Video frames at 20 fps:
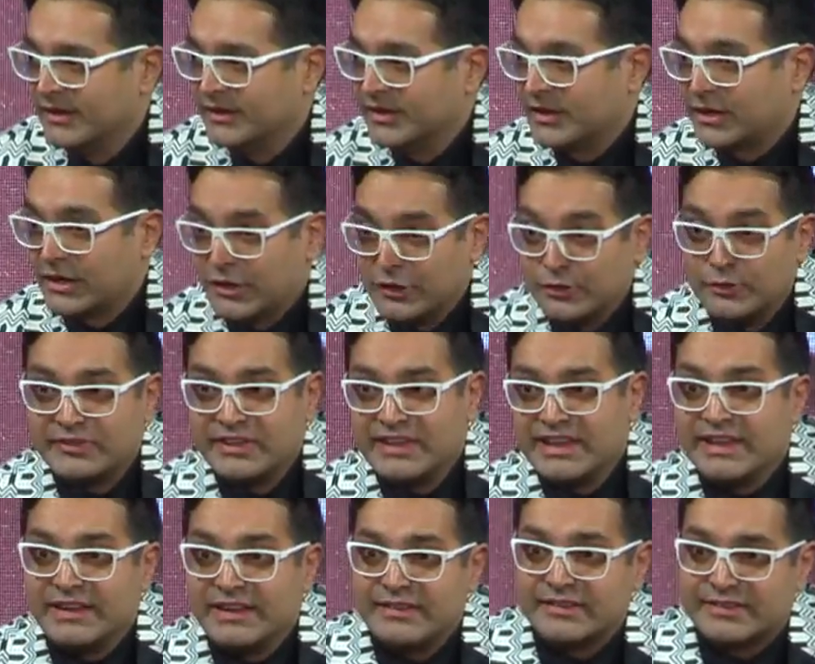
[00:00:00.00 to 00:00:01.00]
The clues in
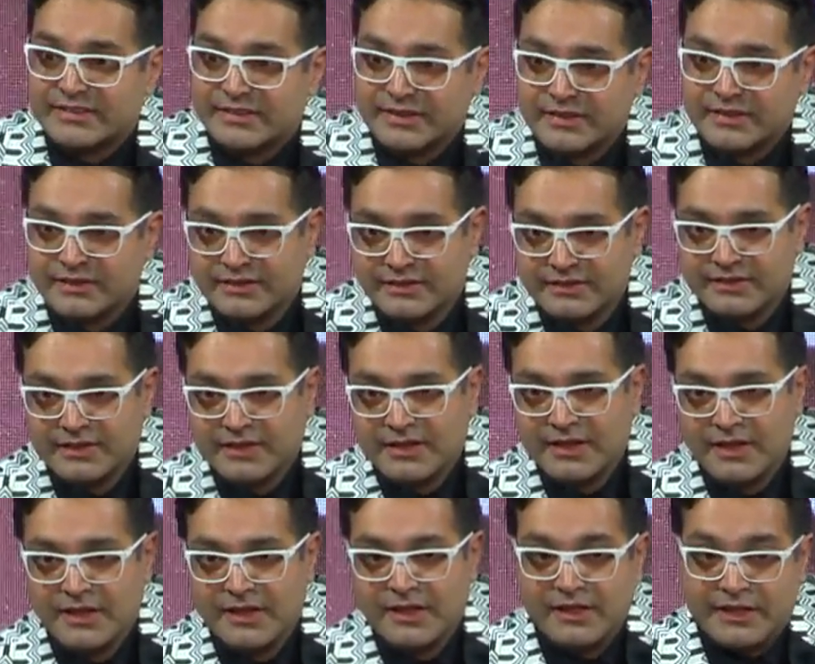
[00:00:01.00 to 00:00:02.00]
East.
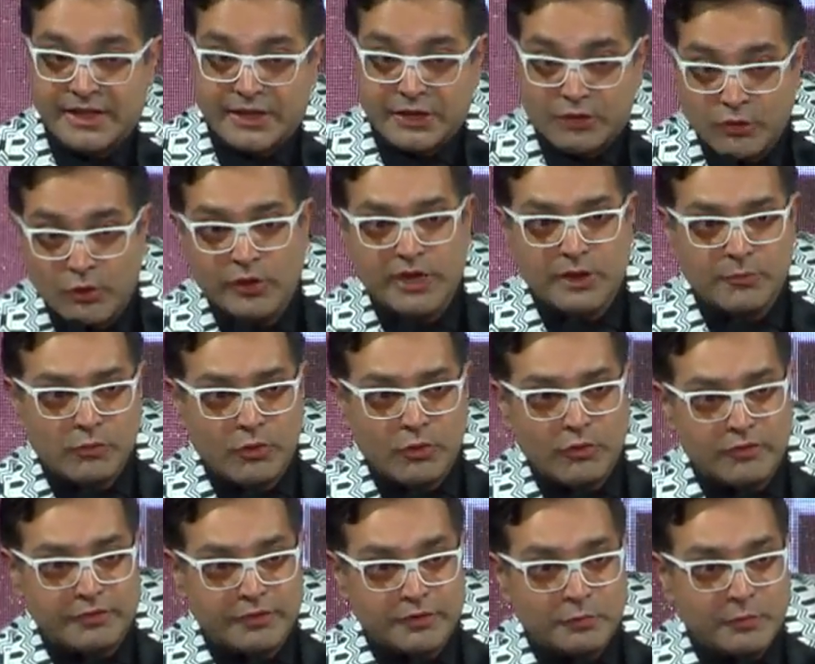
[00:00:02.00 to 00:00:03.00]
They call it
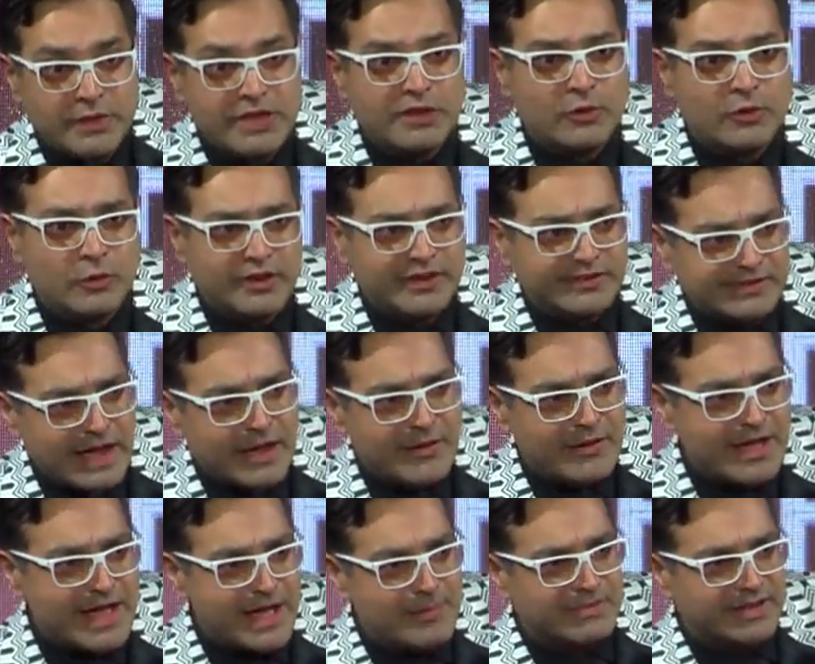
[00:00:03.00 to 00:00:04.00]
Walford, we call it
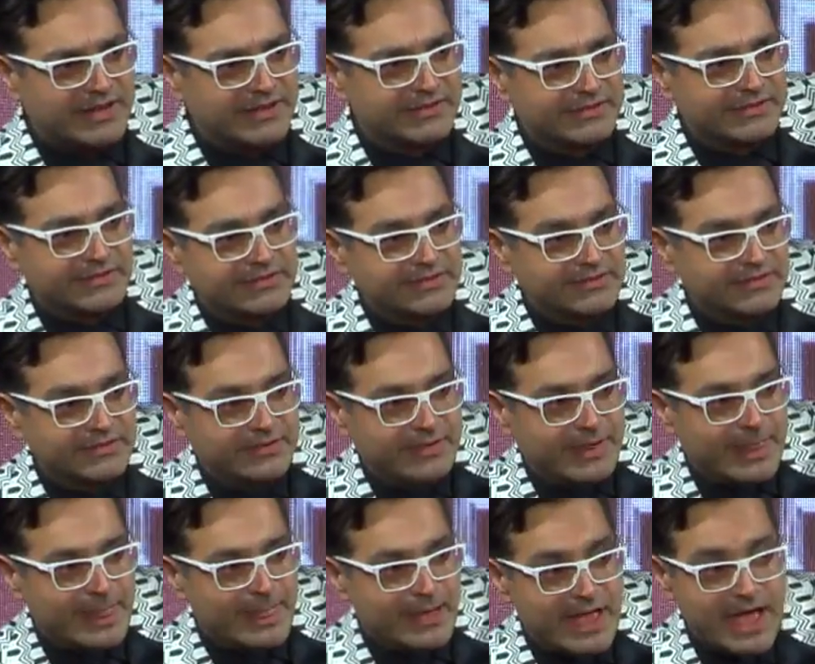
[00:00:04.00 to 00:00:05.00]
Tower Hamlets.
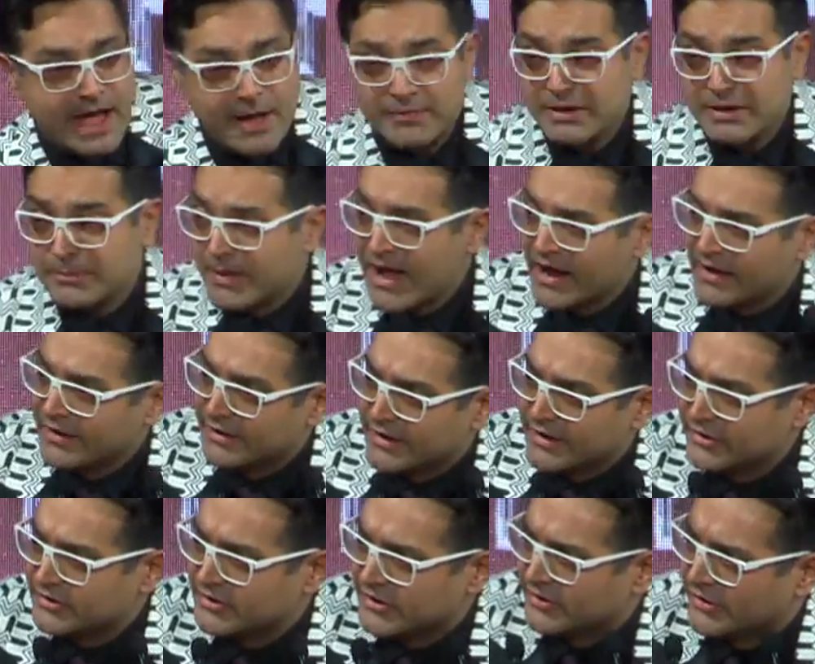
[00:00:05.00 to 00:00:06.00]
How many
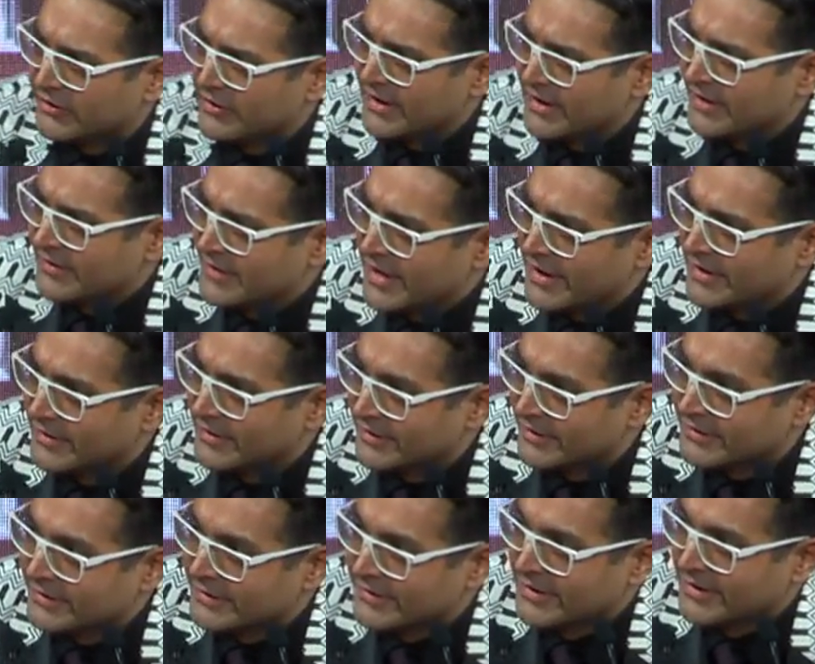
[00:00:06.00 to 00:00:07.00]
Bangladeshis are in
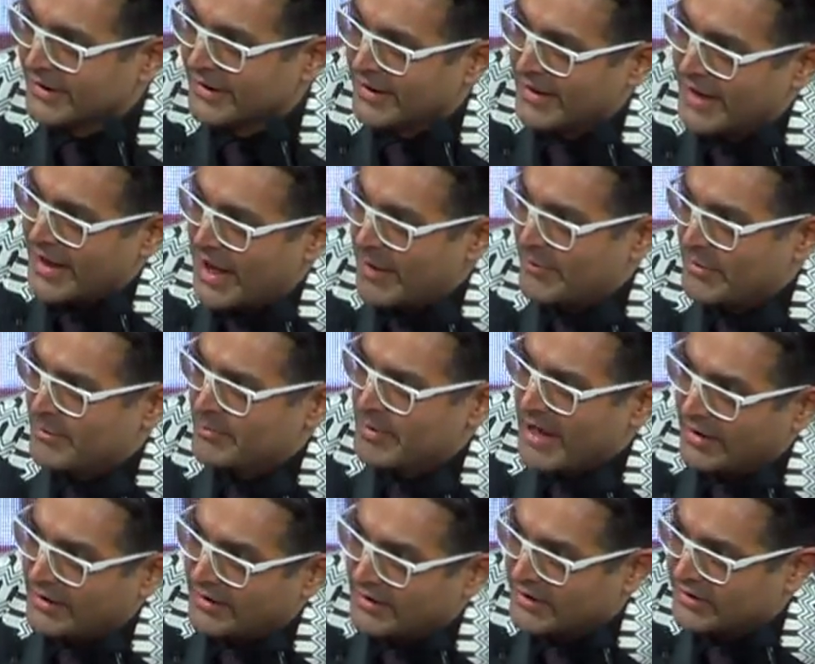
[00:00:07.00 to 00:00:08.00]
EastEnders? How many
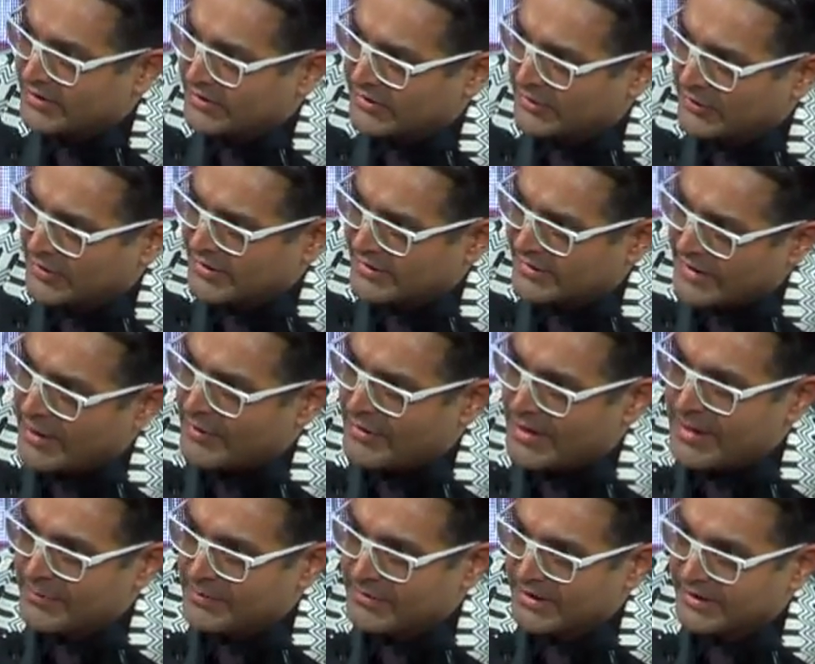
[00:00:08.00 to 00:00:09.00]
Bangladeshis are in Tower
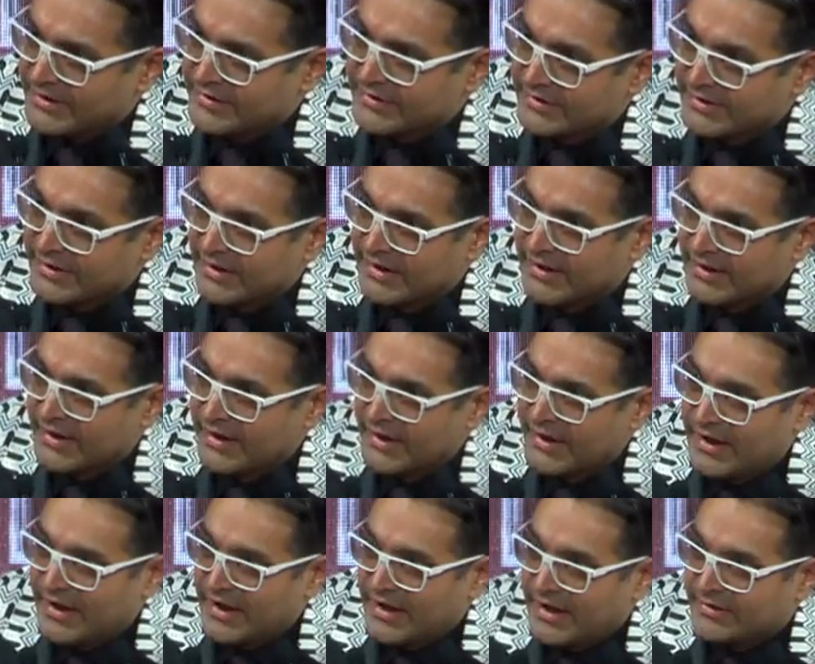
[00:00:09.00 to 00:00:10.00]
Hamlets?
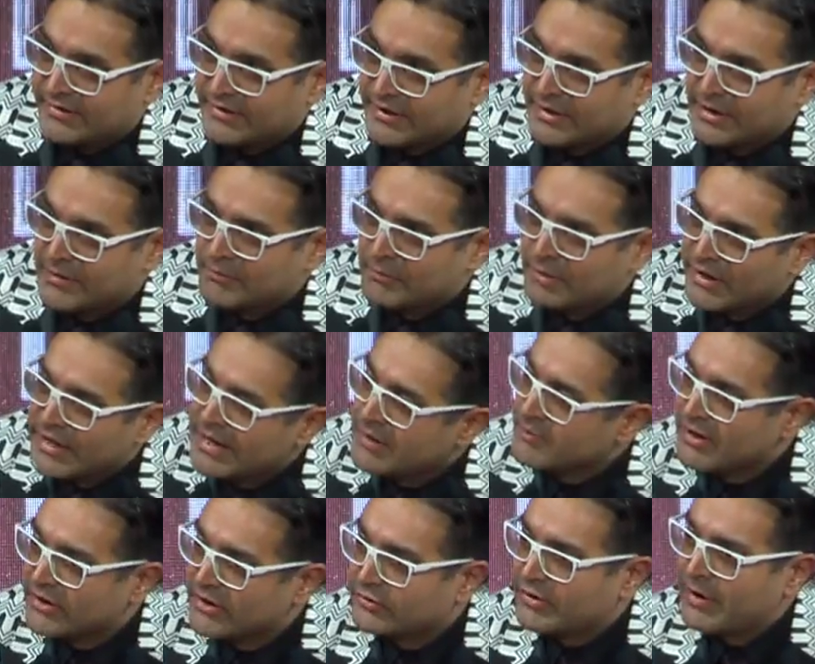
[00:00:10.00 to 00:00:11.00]
It's a complete
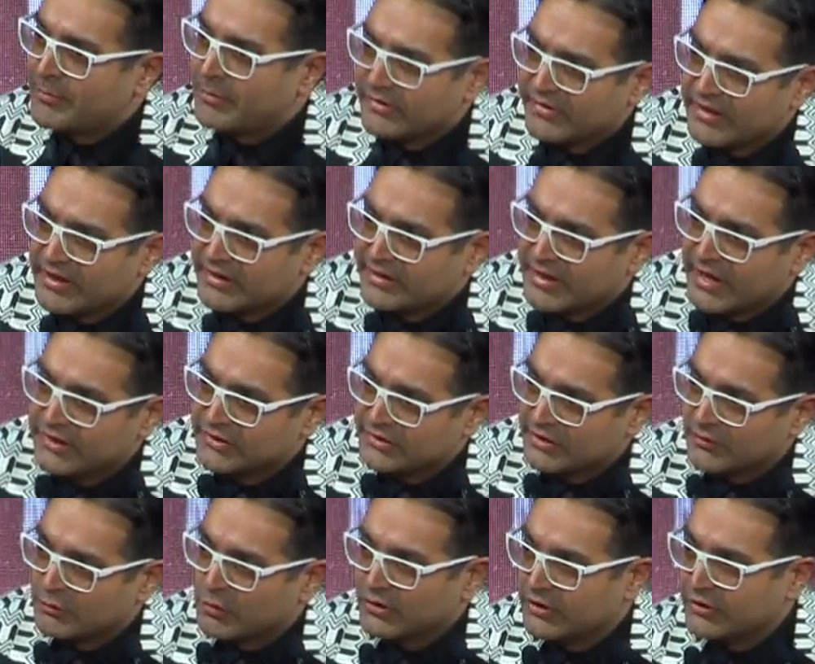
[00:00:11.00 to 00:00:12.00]

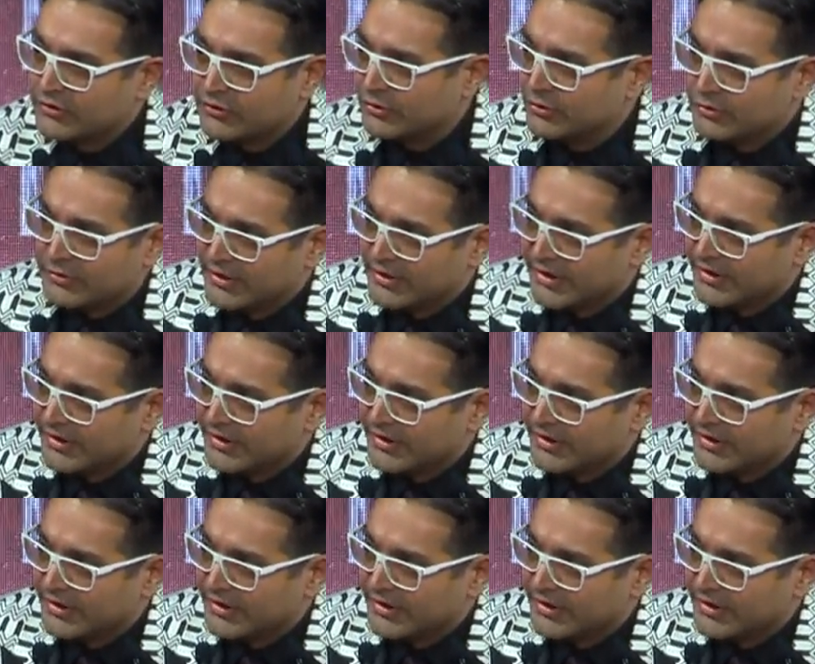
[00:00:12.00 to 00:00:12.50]
misrepresentation of what the truth